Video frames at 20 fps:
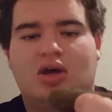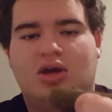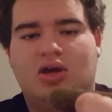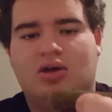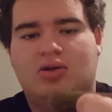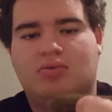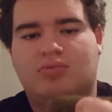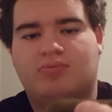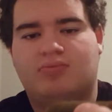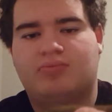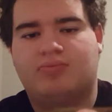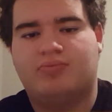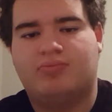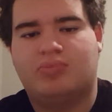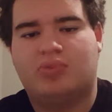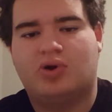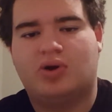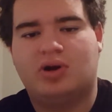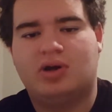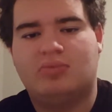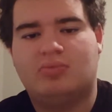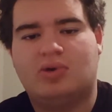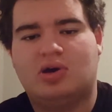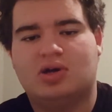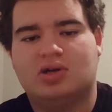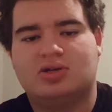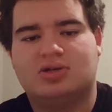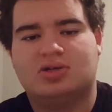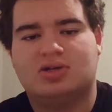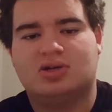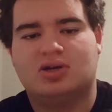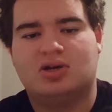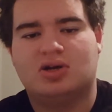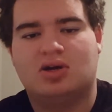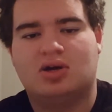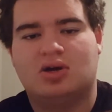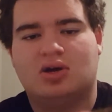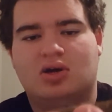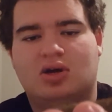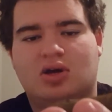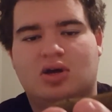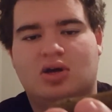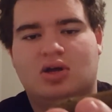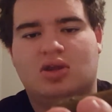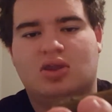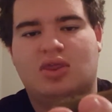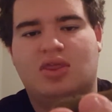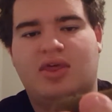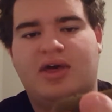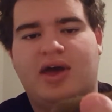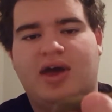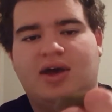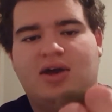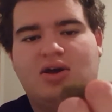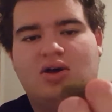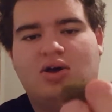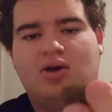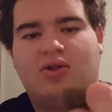And pretty much that